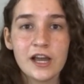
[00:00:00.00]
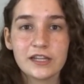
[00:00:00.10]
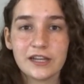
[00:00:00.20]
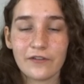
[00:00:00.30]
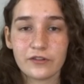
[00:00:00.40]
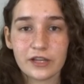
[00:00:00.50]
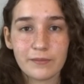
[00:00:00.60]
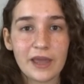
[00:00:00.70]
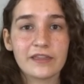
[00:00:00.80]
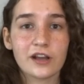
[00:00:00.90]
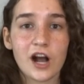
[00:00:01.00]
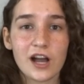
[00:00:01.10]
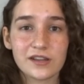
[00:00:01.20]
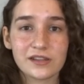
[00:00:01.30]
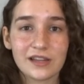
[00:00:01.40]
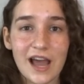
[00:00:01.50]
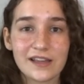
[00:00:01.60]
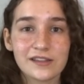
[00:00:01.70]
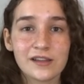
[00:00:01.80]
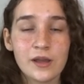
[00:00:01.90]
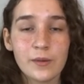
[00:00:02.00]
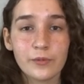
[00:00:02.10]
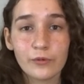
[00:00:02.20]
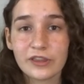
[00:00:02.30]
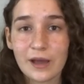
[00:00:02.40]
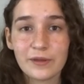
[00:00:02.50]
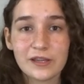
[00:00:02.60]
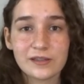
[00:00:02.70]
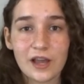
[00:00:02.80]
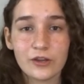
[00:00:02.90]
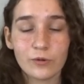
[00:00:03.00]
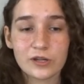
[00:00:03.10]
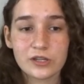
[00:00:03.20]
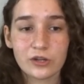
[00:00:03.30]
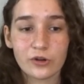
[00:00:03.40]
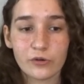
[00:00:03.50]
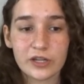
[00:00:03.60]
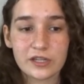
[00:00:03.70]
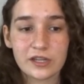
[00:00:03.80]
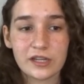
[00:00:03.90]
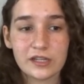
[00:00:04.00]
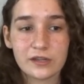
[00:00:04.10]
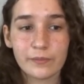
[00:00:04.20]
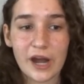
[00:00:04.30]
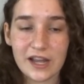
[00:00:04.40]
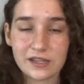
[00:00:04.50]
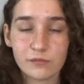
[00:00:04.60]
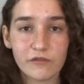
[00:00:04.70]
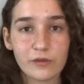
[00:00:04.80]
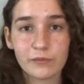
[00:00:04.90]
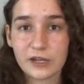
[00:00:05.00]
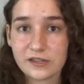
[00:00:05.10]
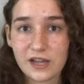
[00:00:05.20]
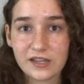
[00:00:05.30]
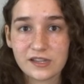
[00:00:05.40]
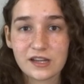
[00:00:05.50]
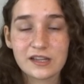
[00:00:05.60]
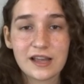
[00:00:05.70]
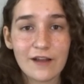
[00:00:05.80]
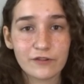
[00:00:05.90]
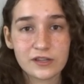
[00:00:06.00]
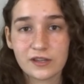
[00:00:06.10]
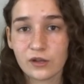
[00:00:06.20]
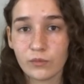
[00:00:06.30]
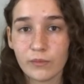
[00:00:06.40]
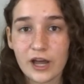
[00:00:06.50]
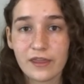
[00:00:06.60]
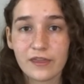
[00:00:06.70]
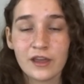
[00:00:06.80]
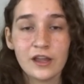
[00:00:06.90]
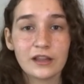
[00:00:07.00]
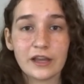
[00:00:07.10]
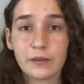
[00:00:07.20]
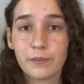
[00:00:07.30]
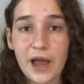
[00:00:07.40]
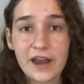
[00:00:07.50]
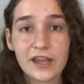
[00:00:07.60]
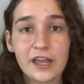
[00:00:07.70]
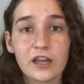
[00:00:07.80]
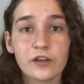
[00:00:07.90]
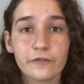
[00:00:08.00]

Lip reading: definitely make the cost less. But with that being said, you're still going to need to buy some of the necessities every single month, like bedding,